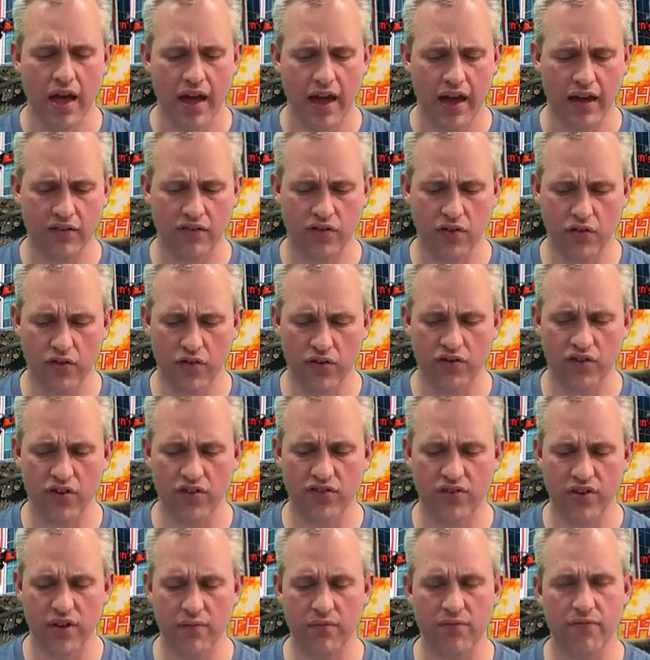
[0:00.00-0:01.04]
And so there's a
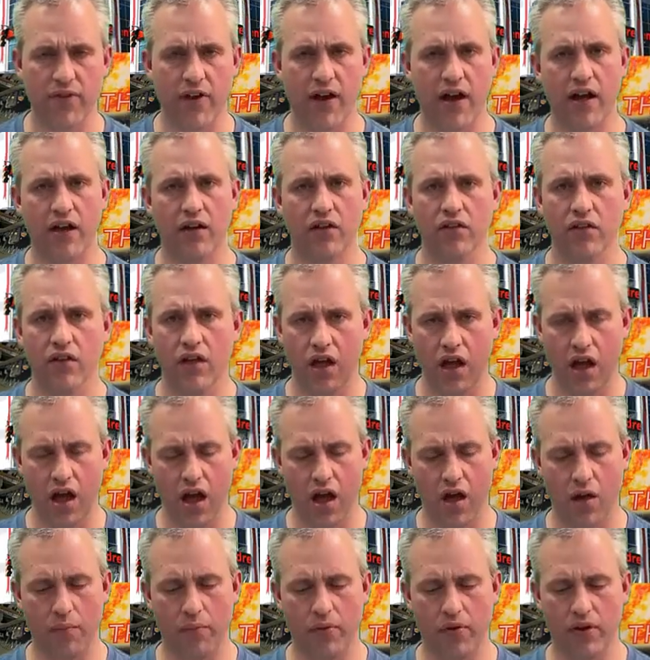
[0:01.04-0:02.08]
zip file.
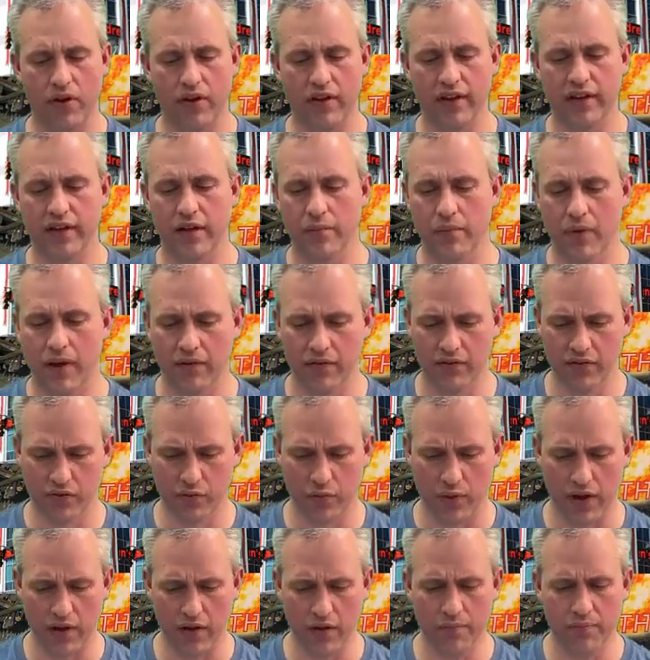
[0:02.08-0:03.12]
I'll put a link above as
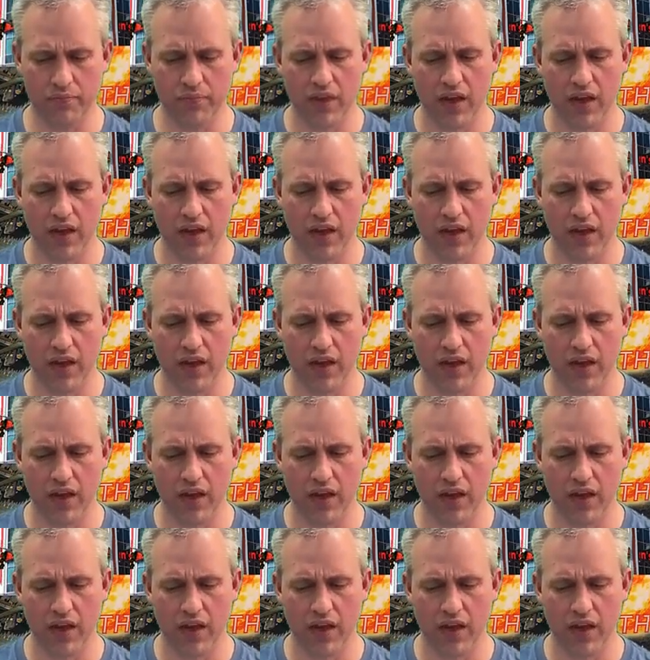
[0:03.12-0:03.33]
well